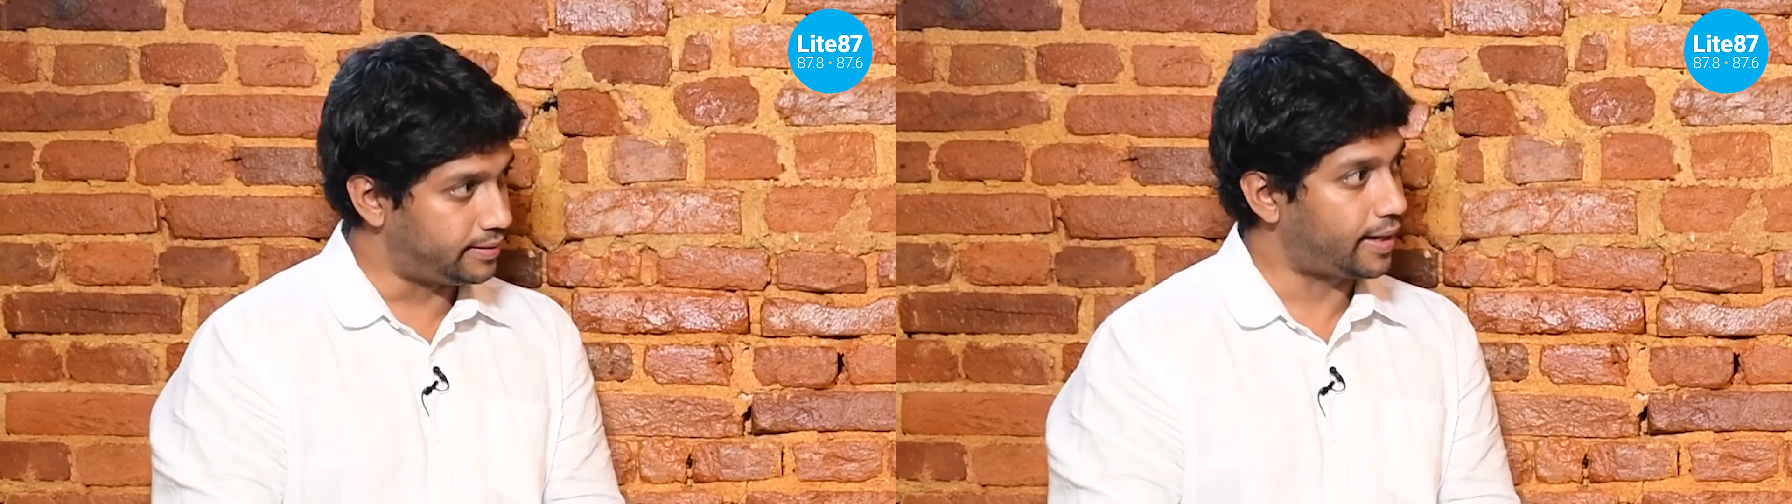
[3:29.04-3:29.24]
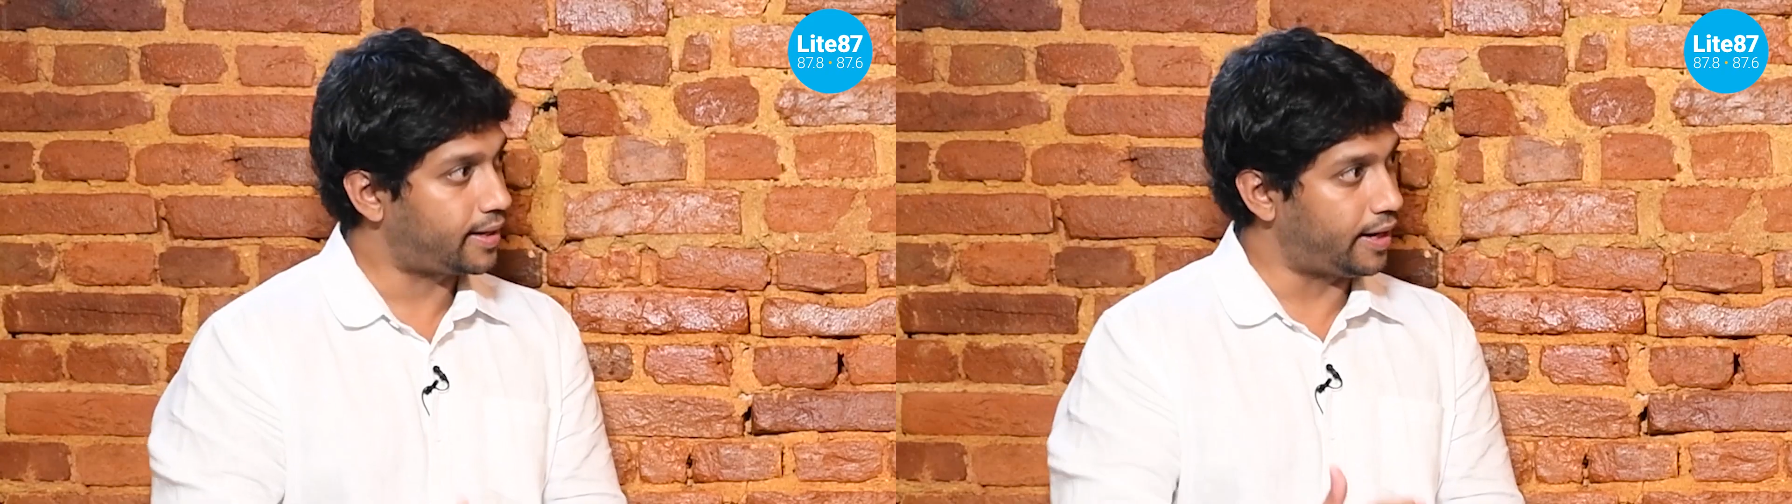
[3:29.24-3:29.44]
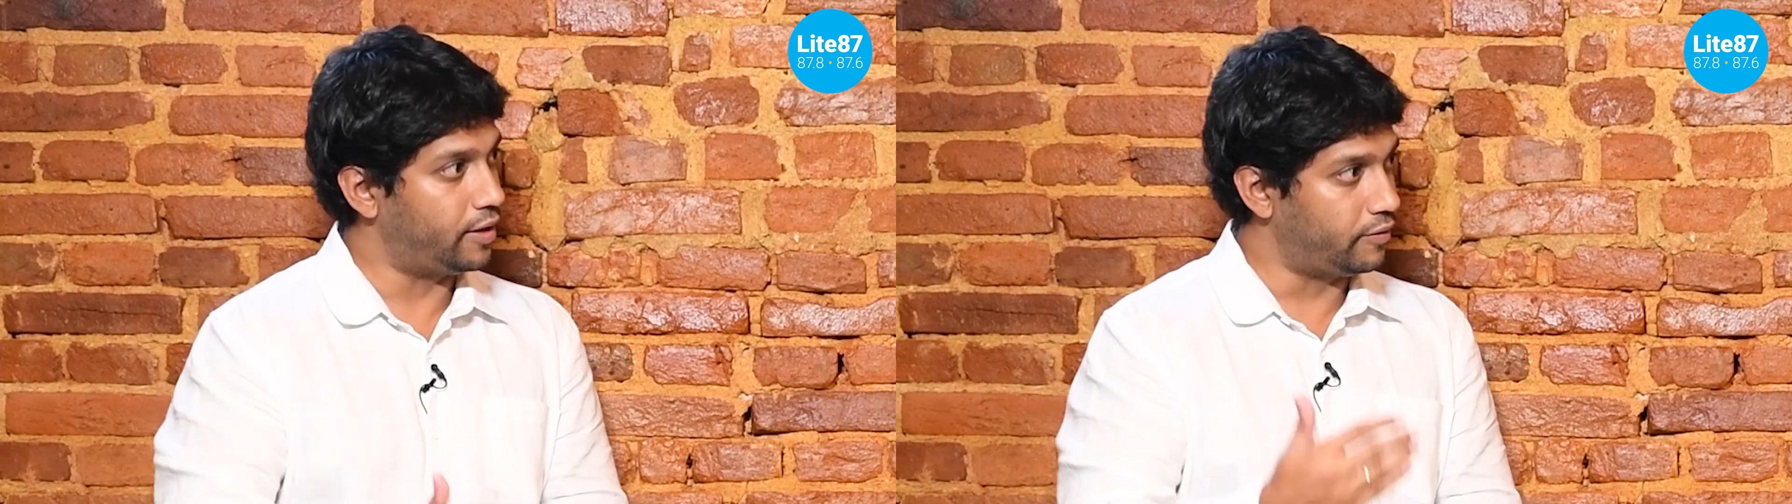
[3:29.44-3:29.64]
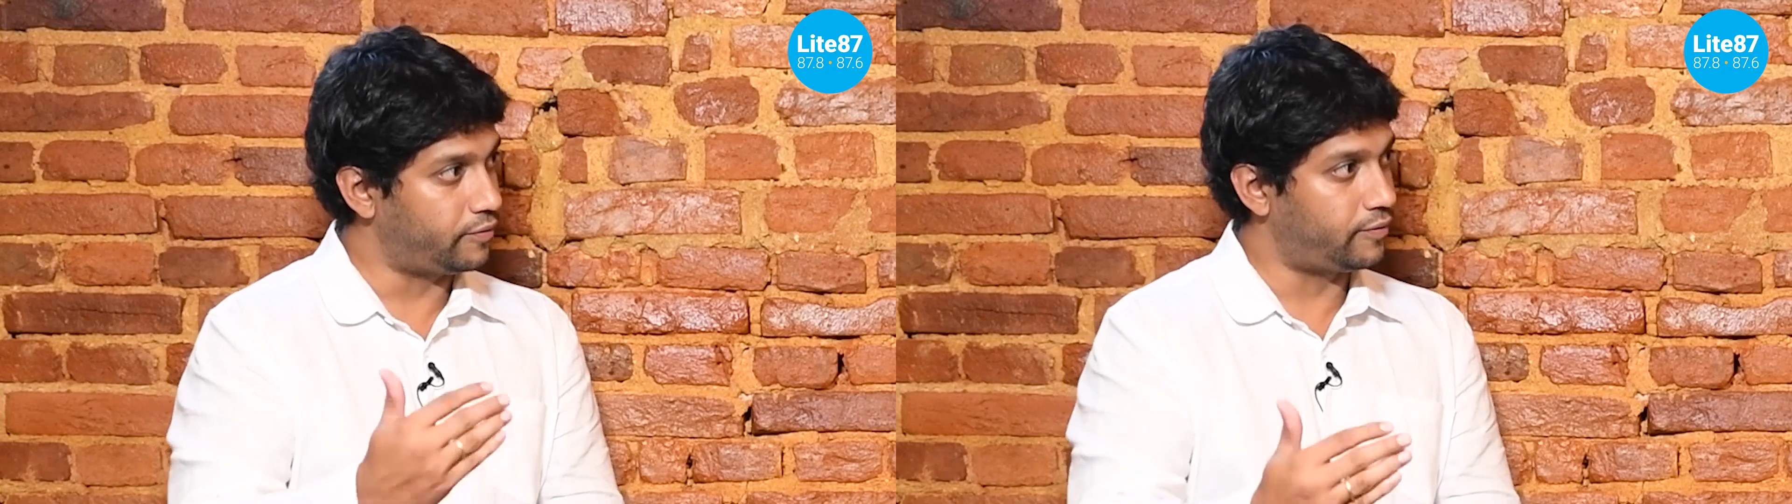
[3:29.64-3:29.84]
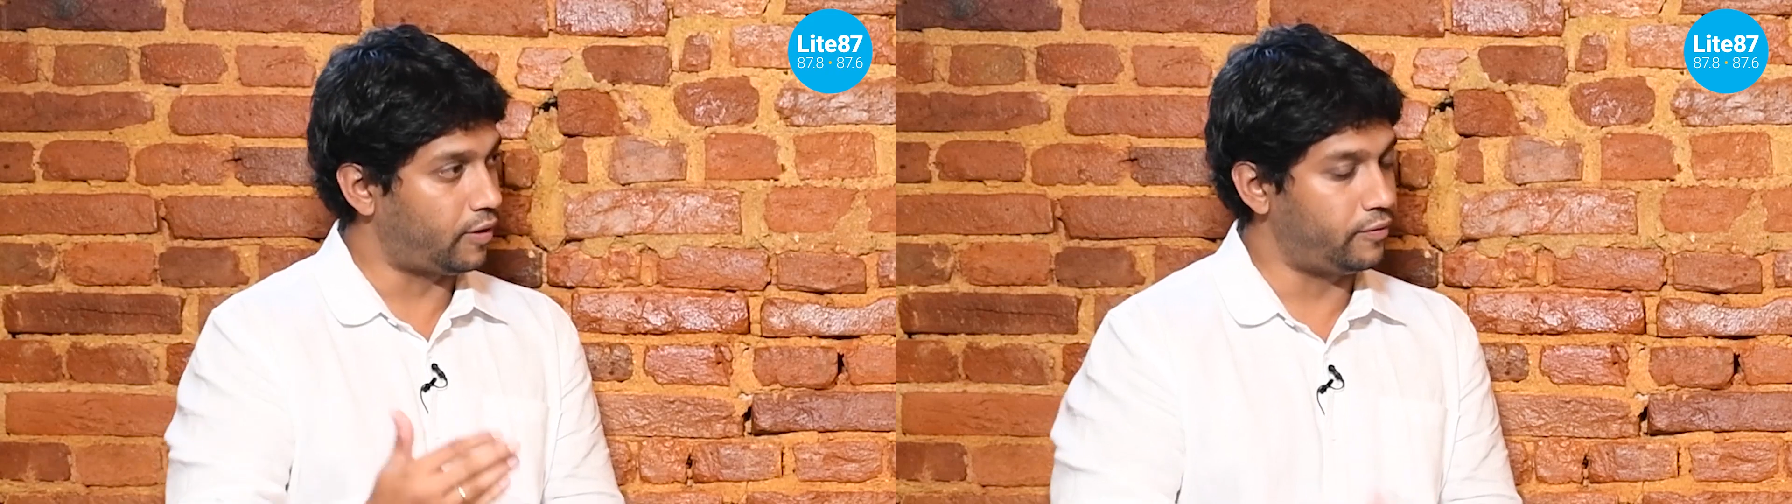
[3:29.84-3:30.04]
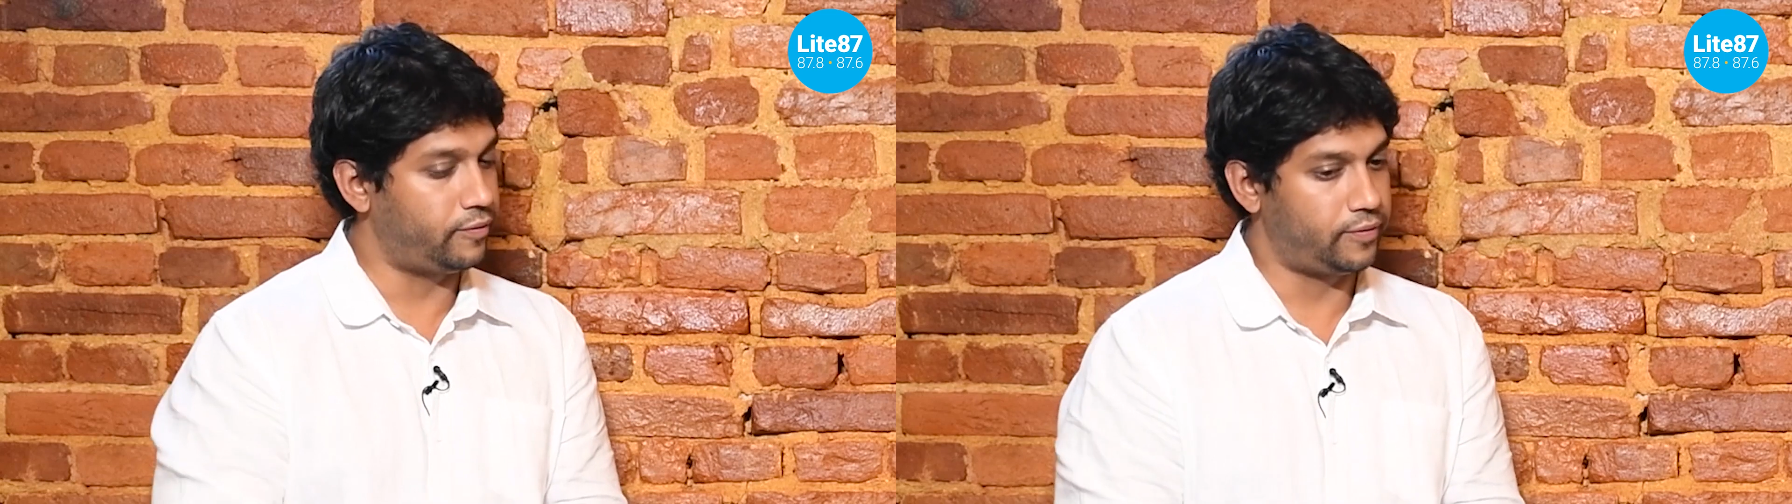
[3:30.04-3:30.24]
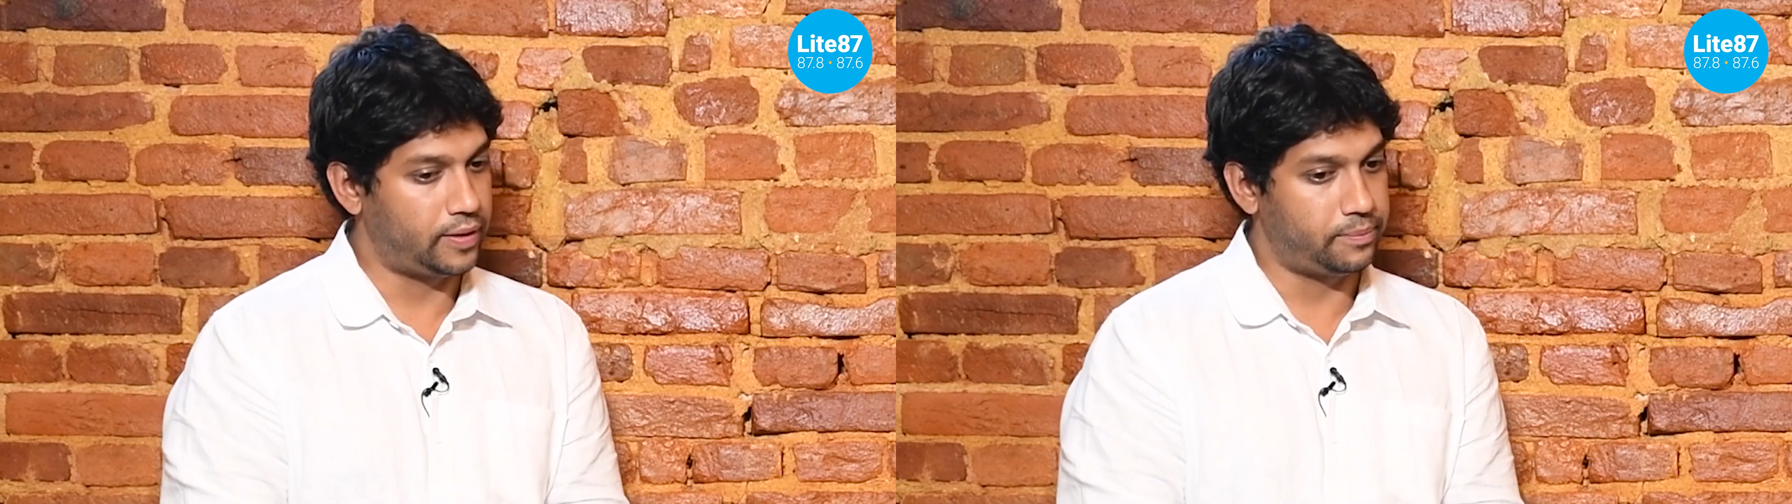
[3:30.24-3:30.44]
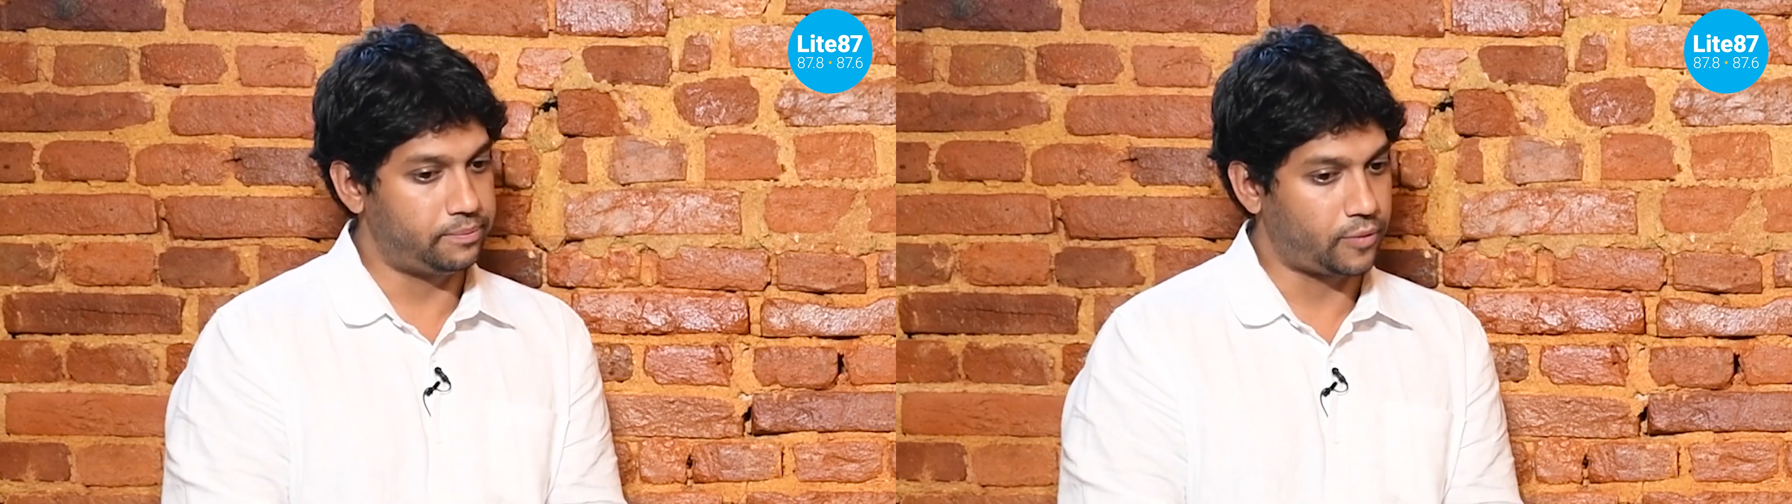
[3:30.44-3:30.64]
that kind of
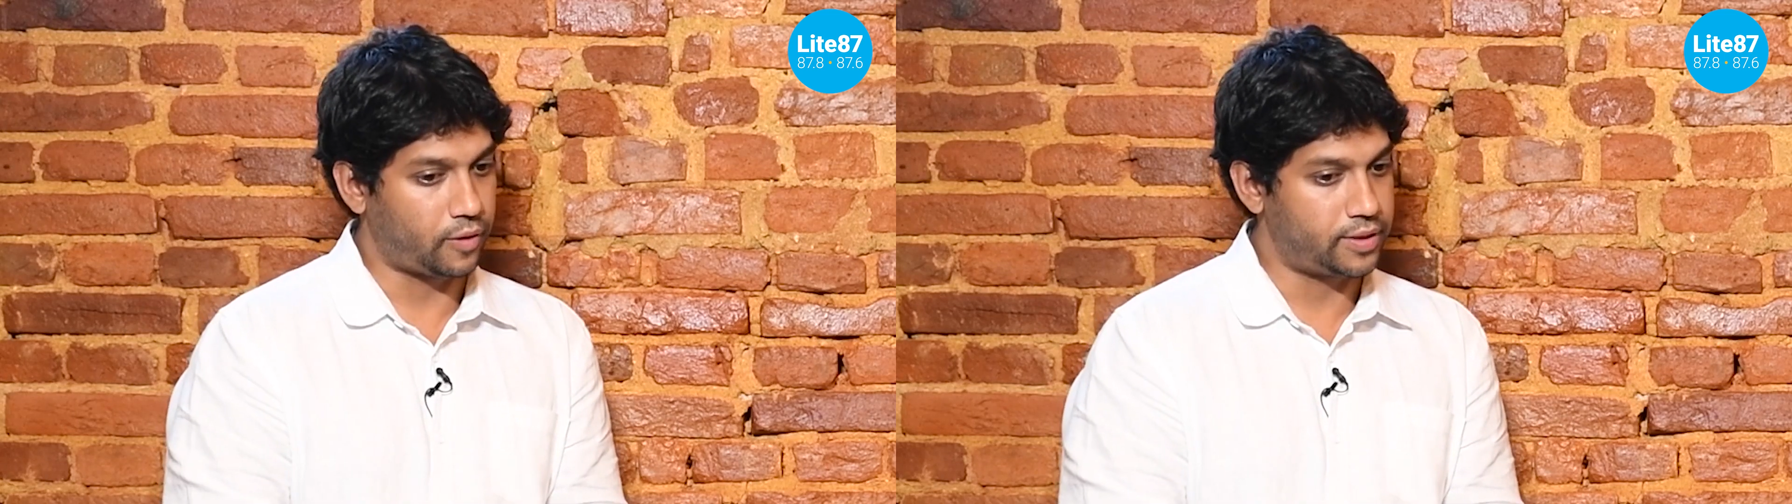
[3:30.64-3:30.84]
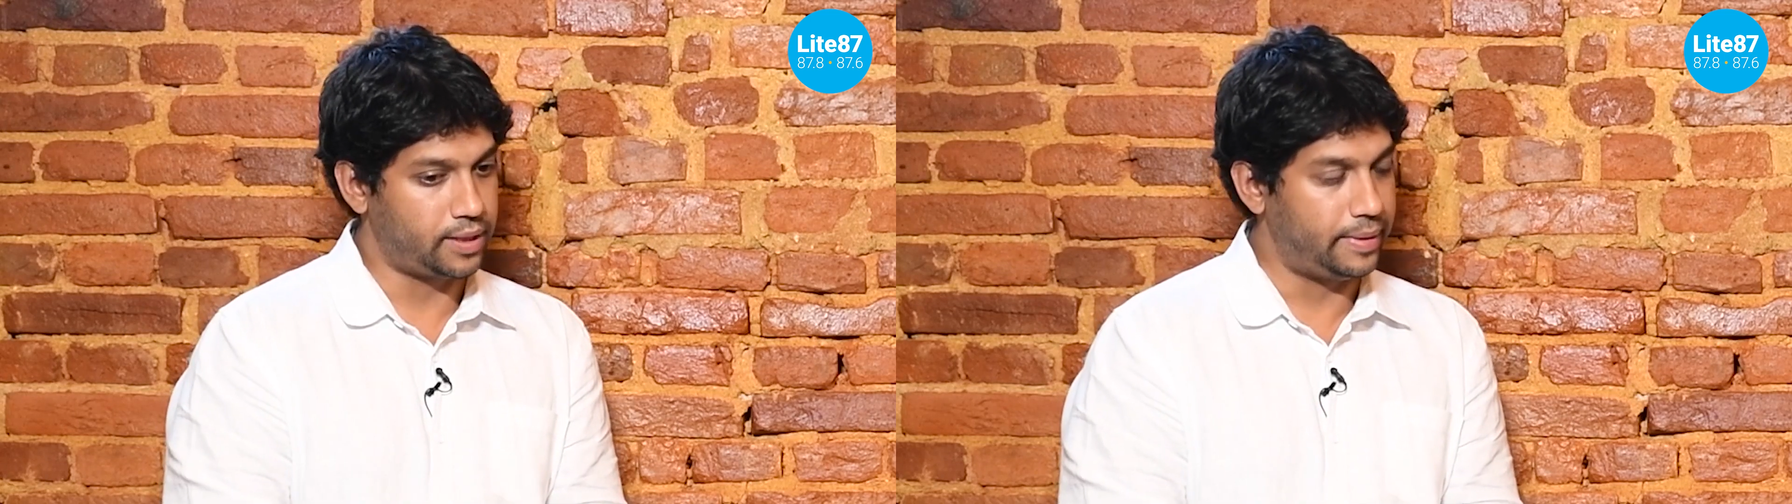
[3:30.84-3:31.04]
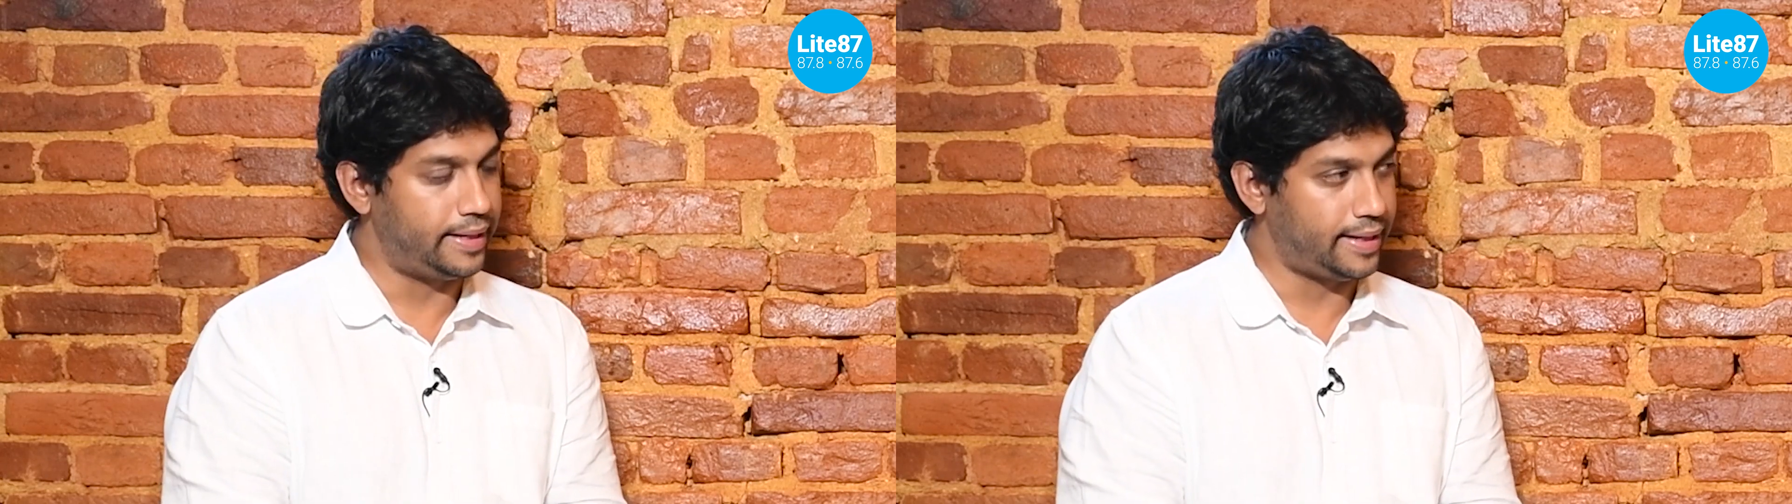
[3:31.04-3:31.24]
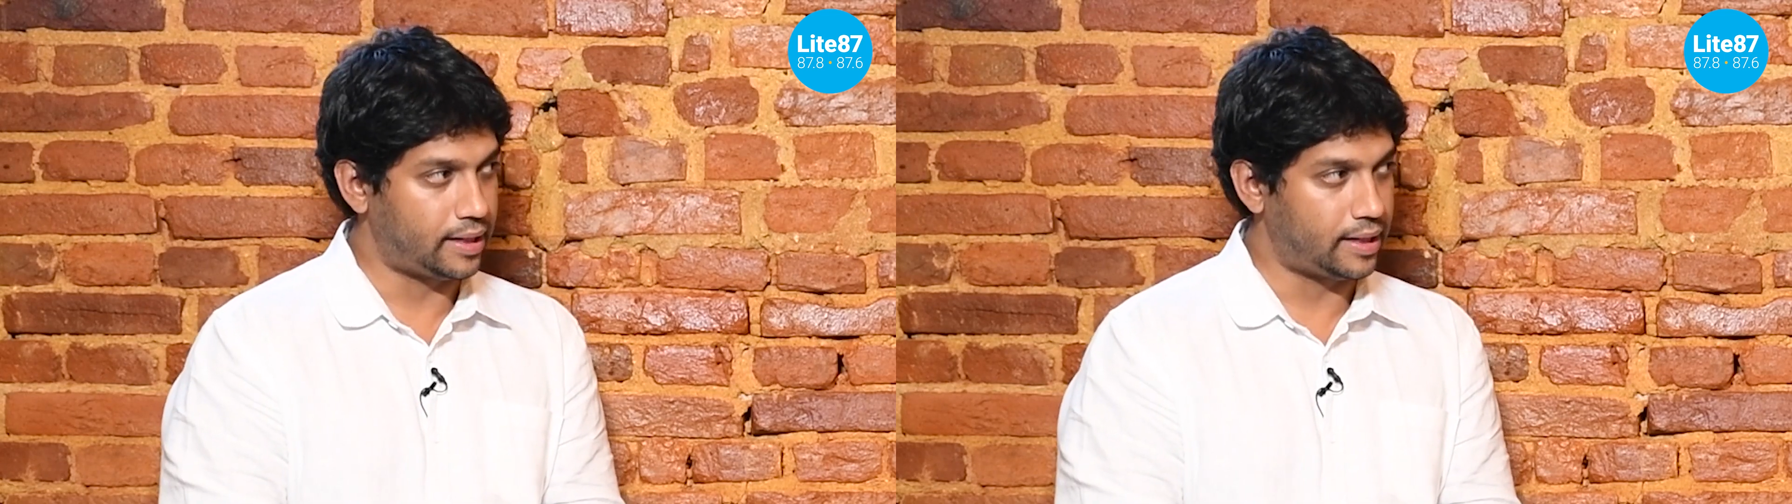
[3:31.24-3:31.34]
stability